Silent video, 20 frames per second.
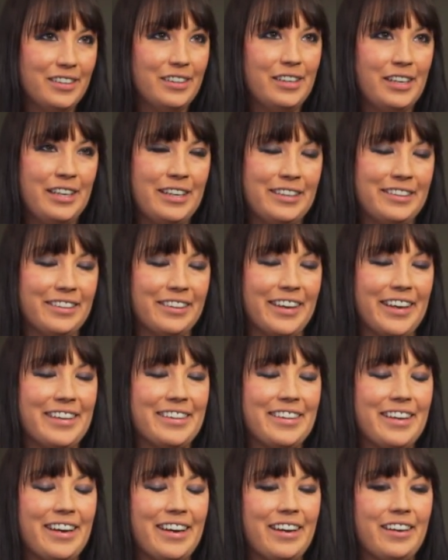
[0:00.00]
He didn't
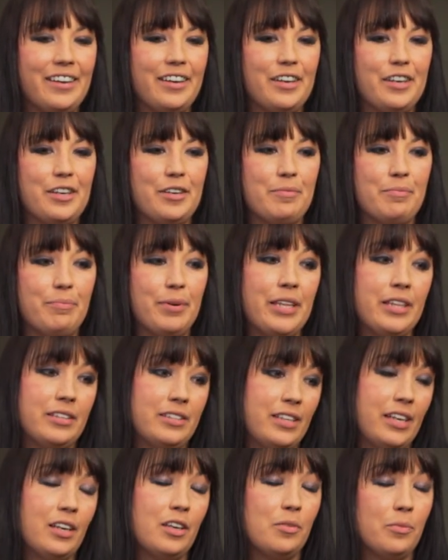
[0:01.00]
like that. By the
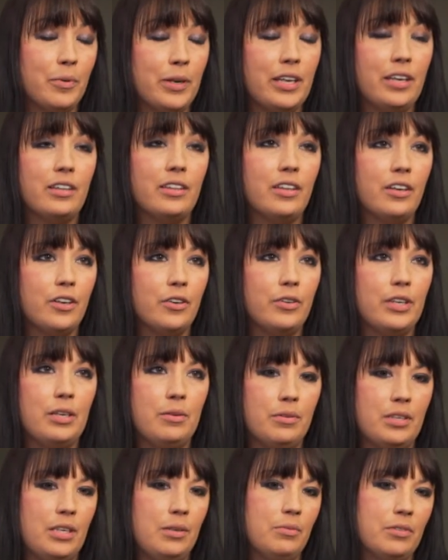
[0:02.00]
second week, though,
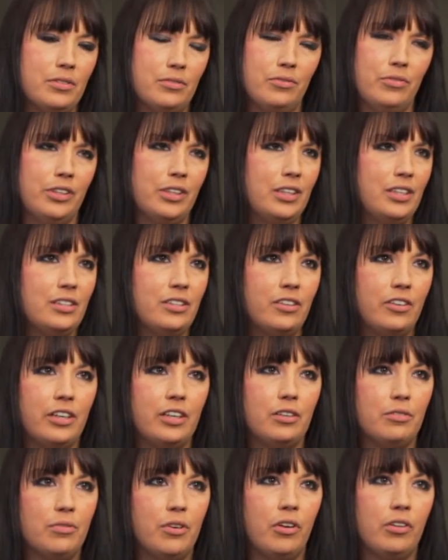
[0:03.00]
he was really
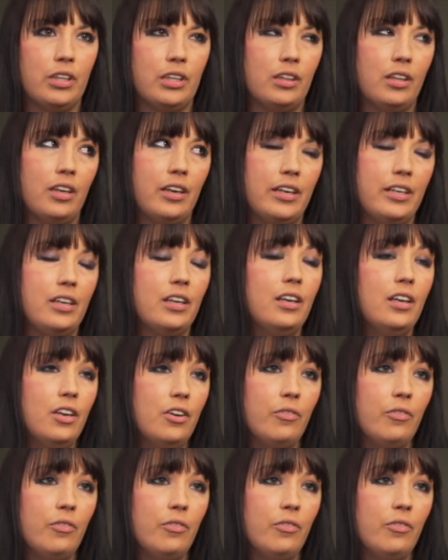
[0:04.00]
starting to fall in line.